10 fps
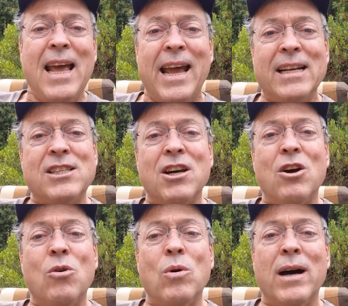And
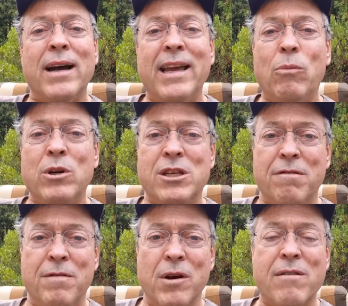so it was a
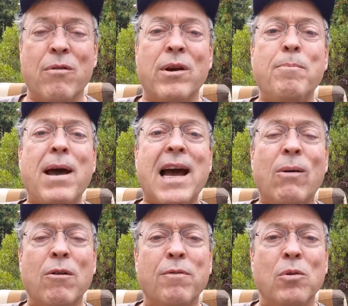very, very
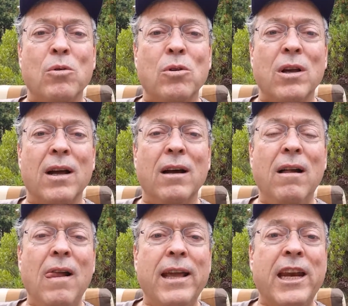powerful
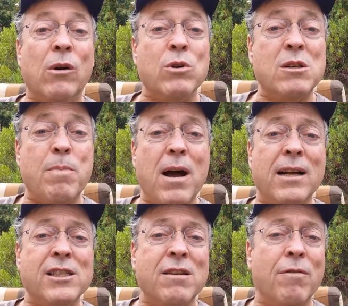response.